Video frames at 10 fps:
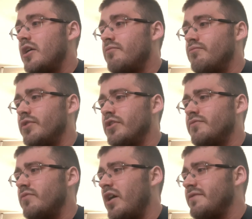
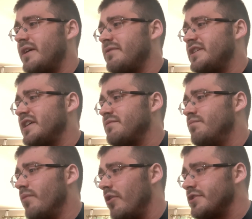But obviously, when he says
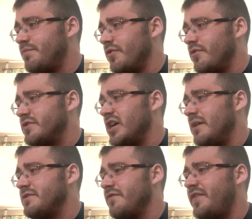multiple
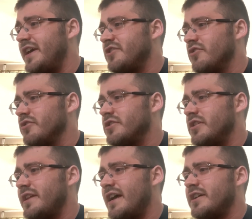types of vehicles,
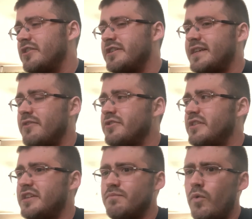that kind of sounds
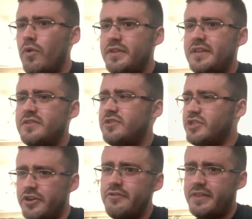like there's more than two